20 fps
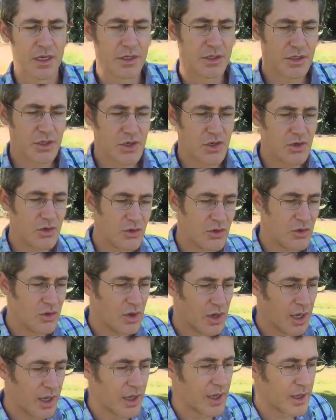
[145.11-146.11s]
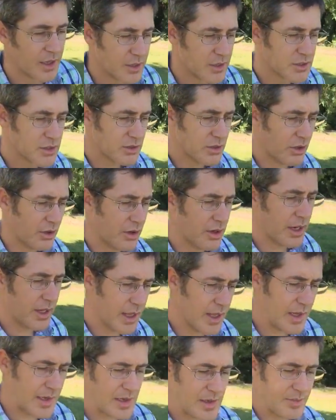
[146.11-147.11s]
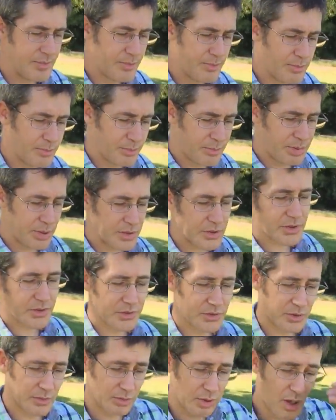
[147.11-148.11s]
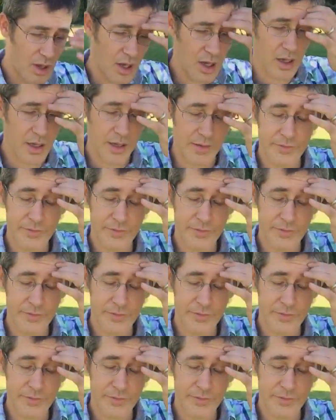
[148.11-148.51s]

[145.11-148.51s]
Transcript: to start a personal blog.